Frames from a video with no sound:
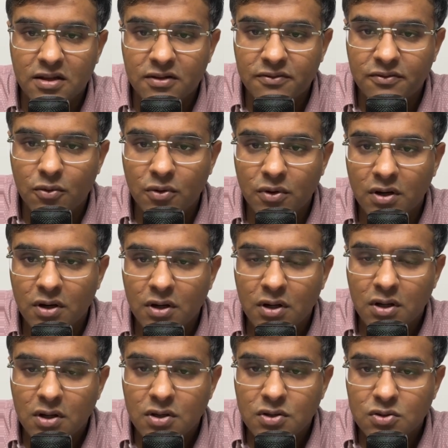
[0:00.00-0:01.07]
4.
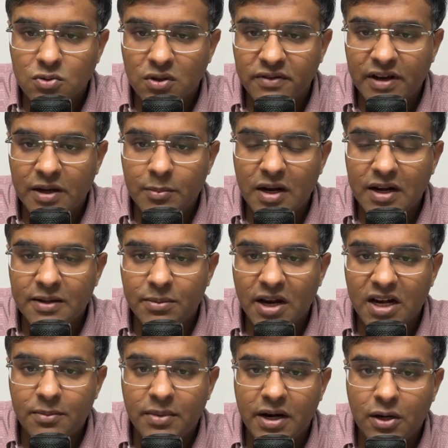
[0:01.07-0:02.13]
So if I multiply
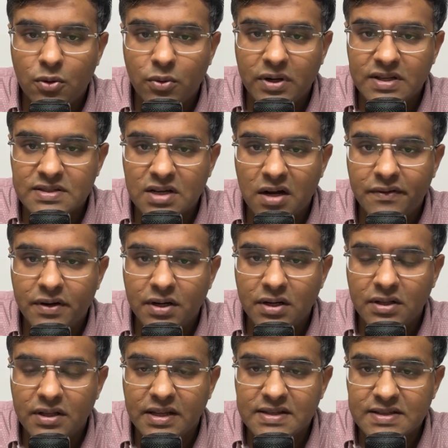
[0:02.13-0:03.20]
it by 2, it is covered.
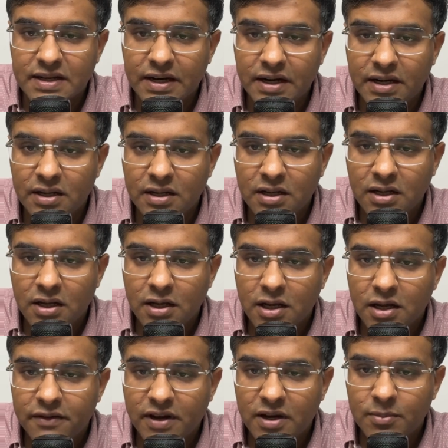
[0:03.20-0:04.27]
There is an 8.
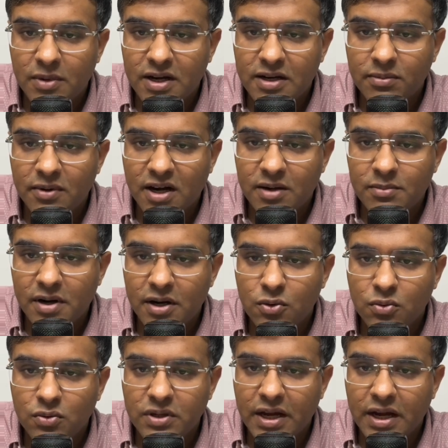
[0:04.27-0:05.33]
If I multiply it by 2,
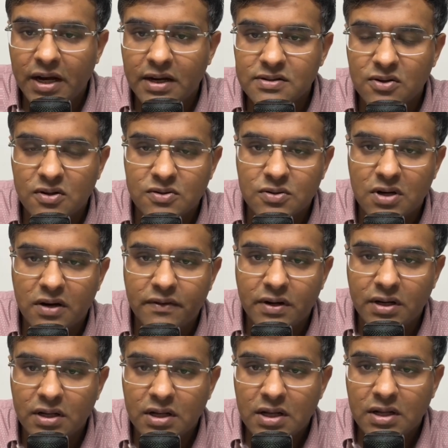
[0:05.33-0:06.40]
the 8 is also covered.
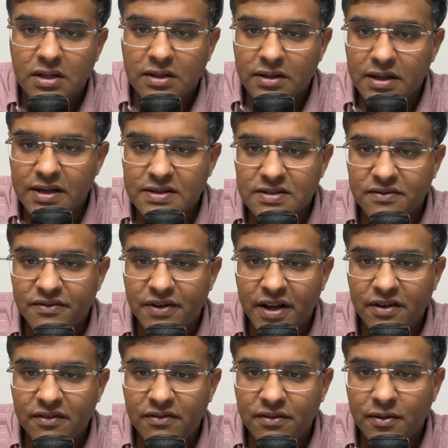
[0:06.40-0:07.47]
There is a 5,